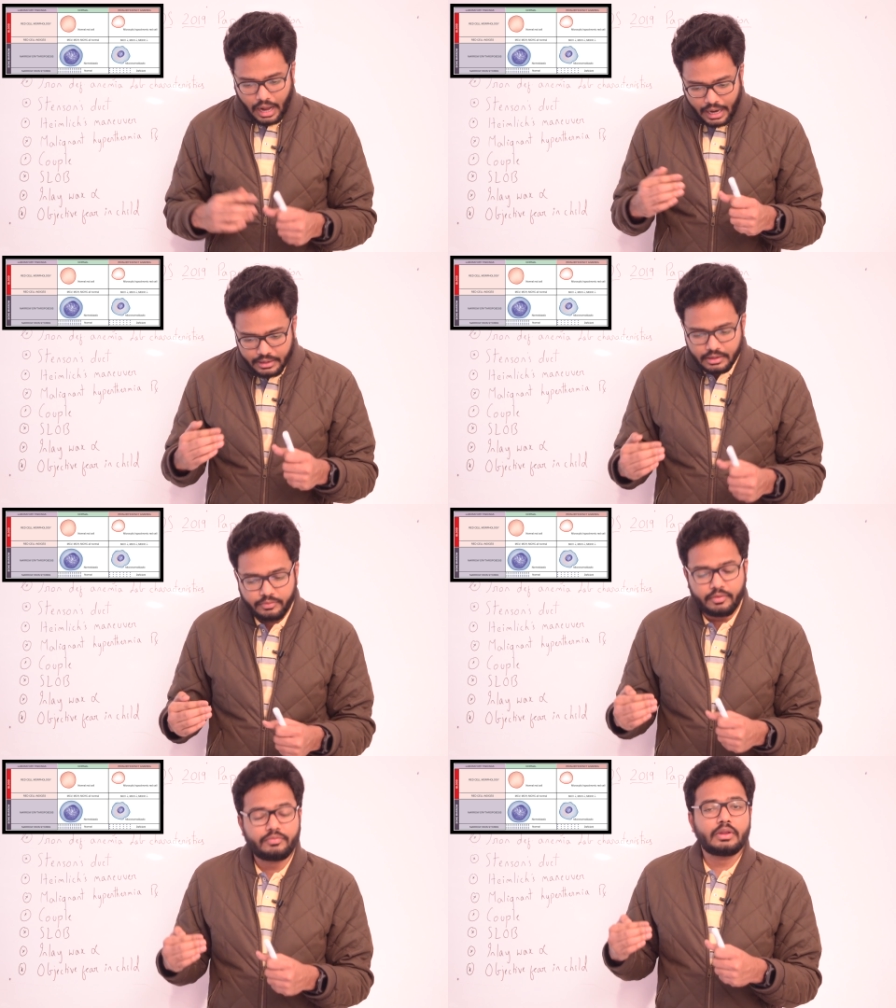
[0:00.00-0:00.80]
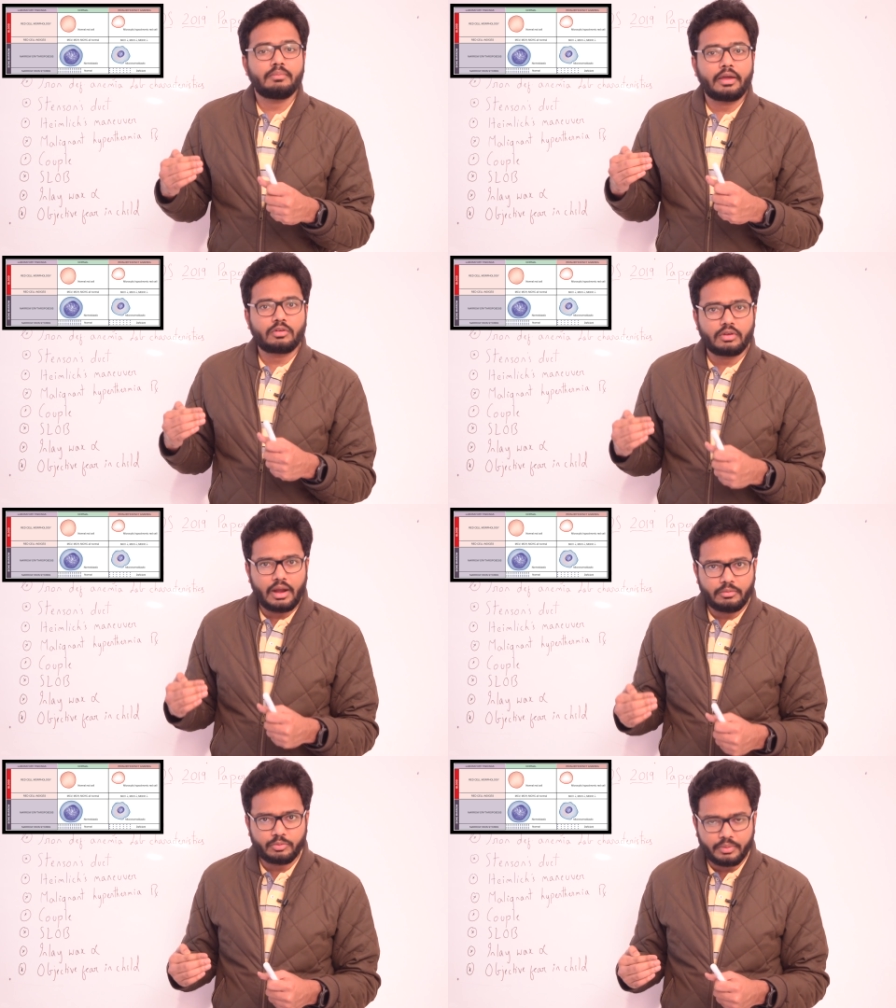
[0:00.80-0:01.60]
under 50
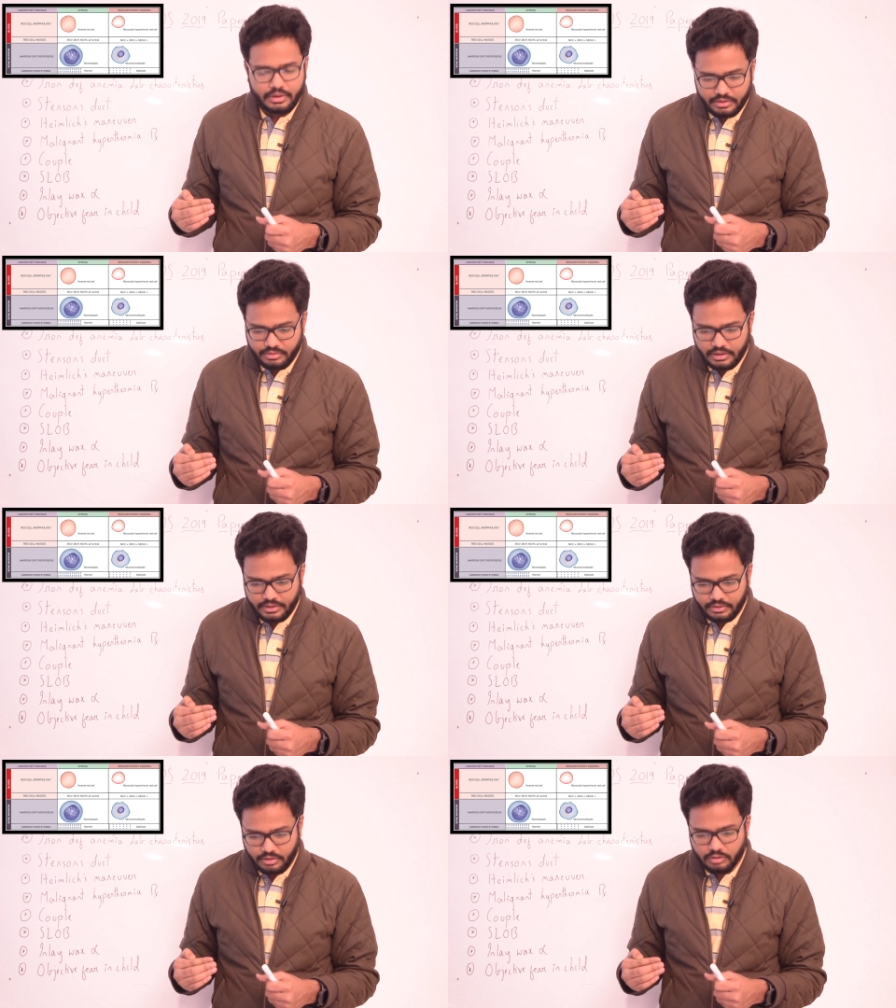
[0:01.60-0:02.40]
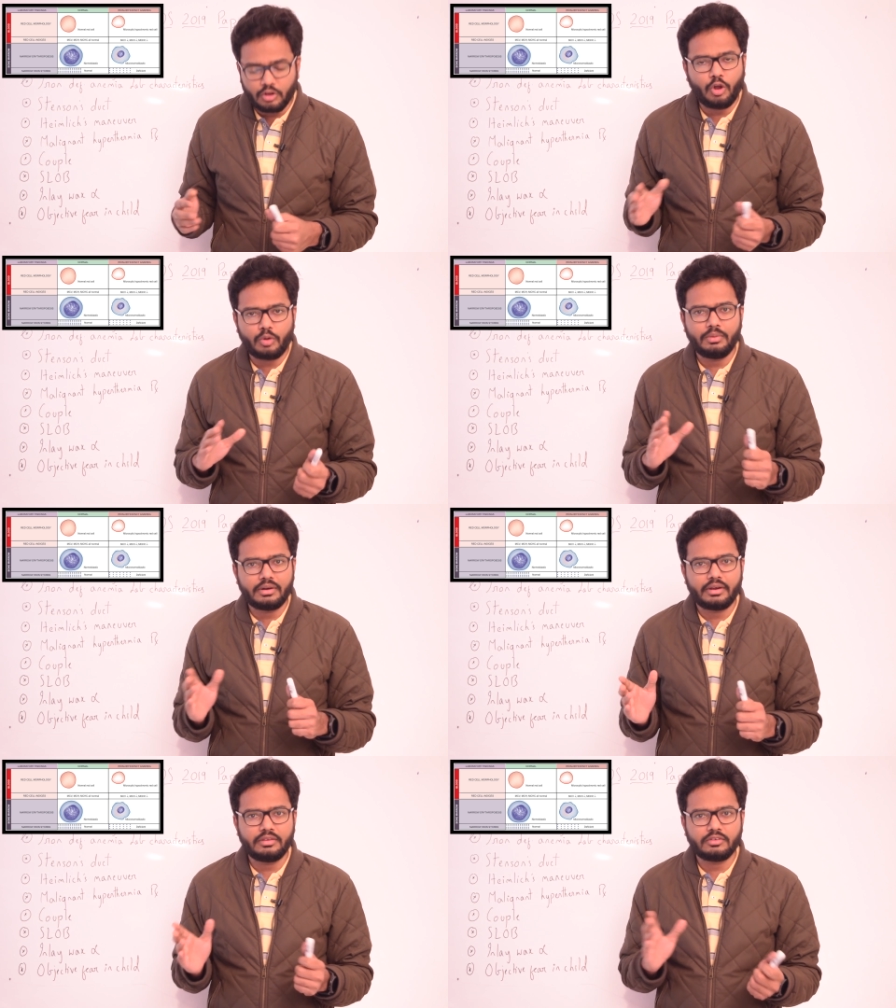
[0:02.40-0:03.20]
micrograms per deciliter. The
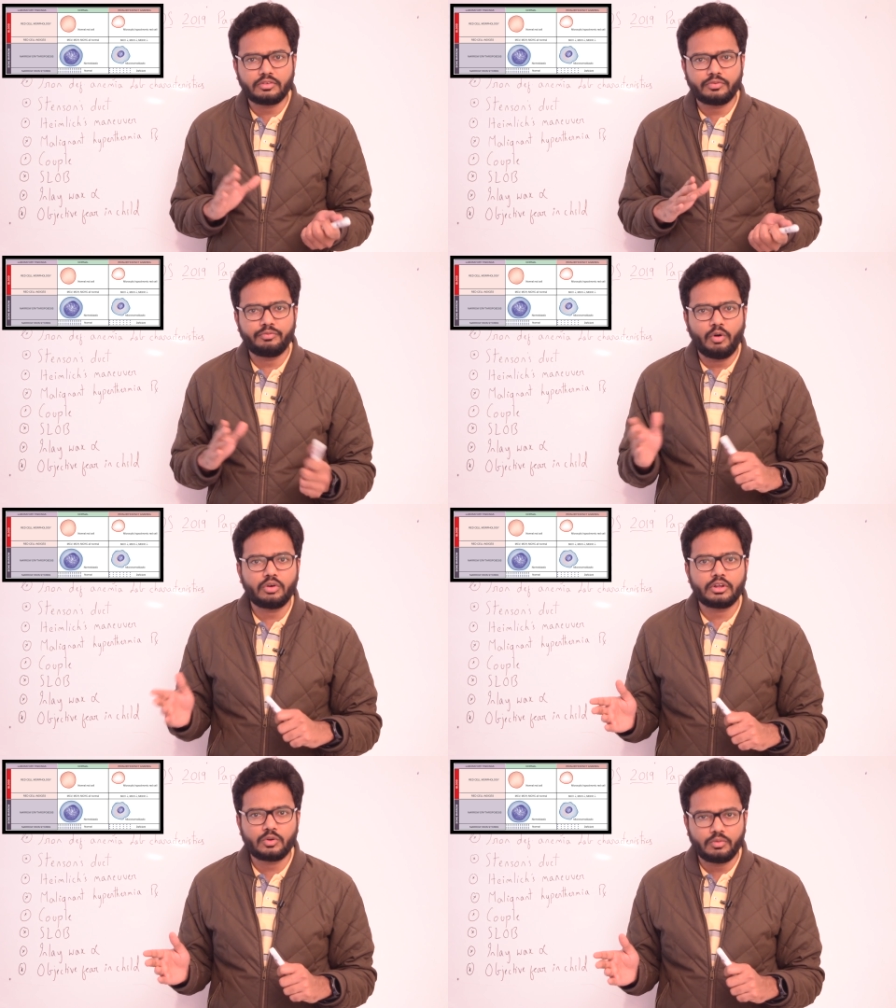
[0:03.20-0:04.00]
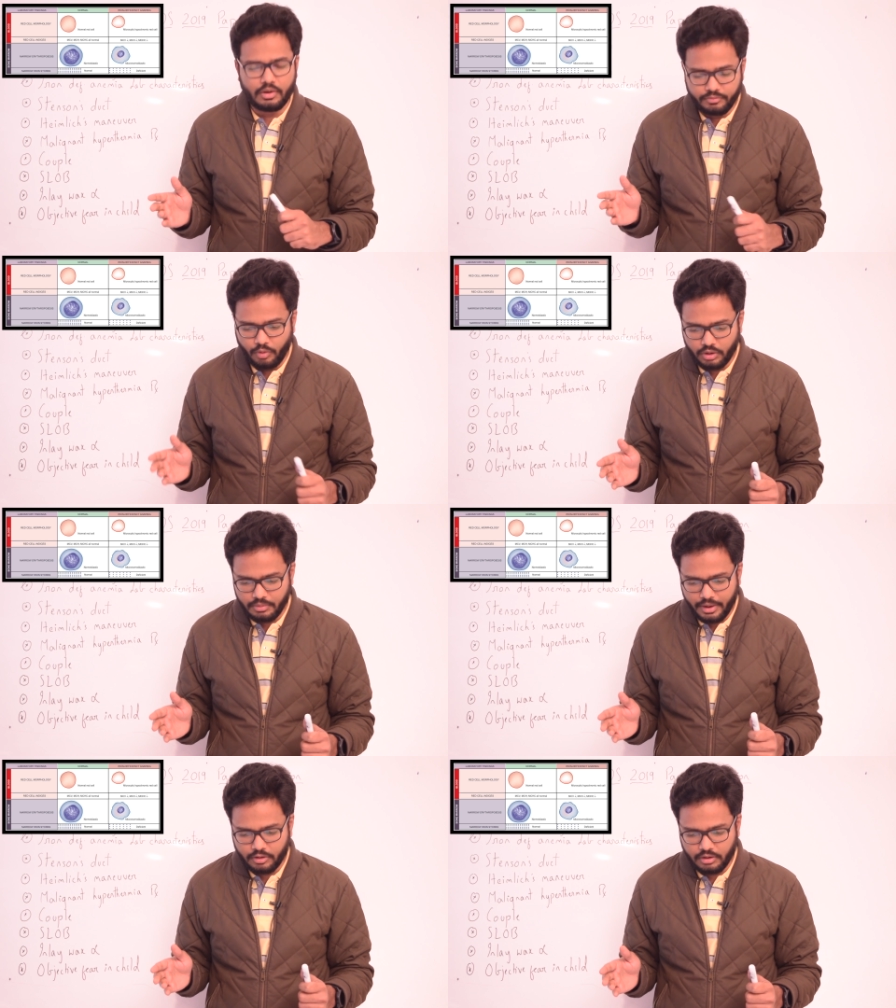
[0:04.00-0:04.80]
normal range is 40 to
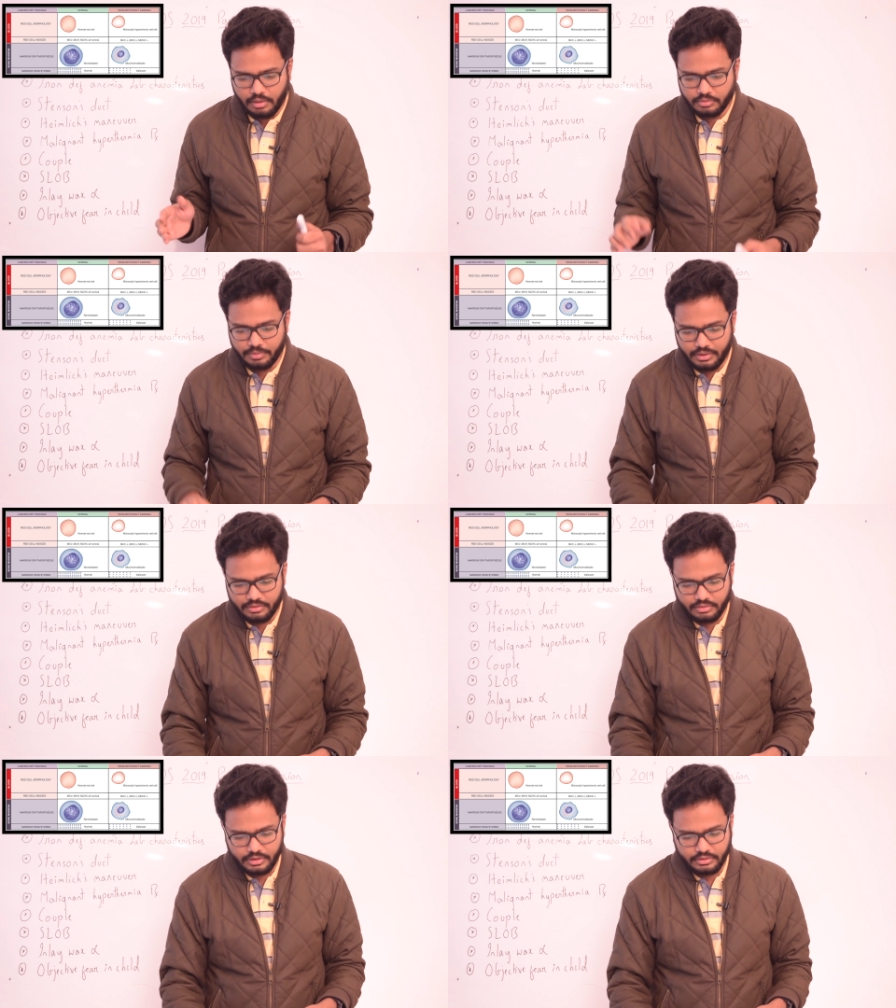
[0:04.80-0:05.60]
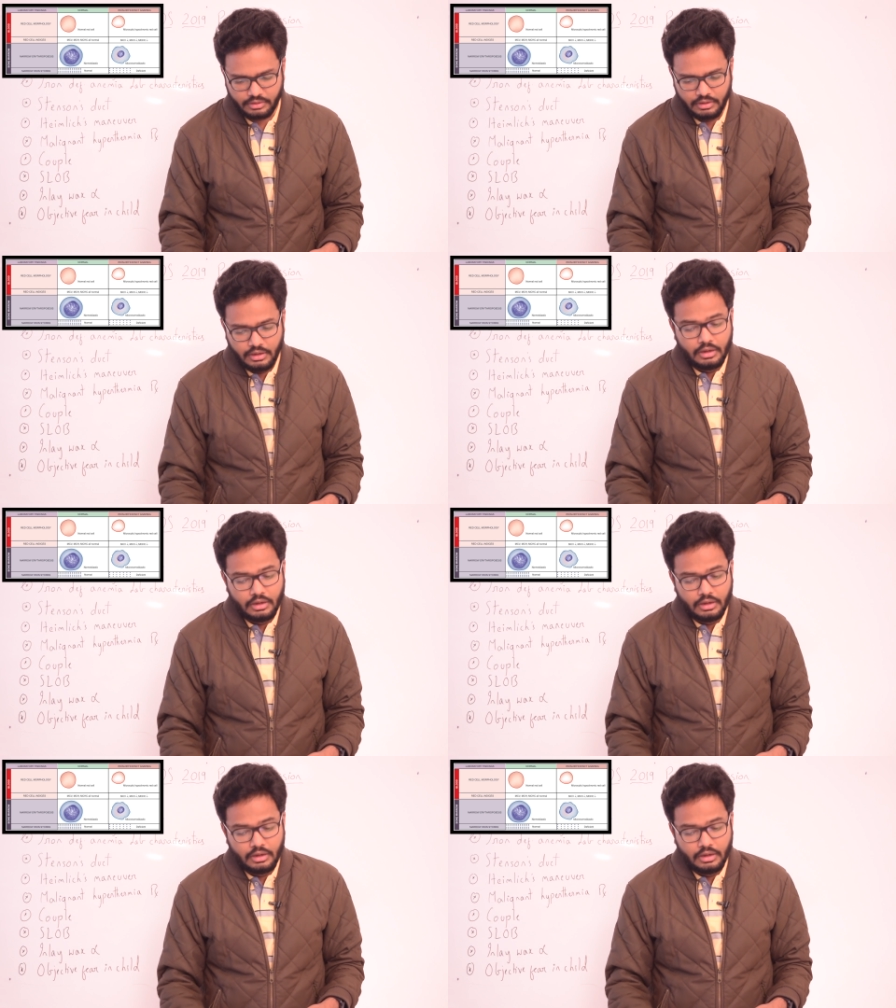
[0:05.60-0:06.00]
140 micrograms per deciliter.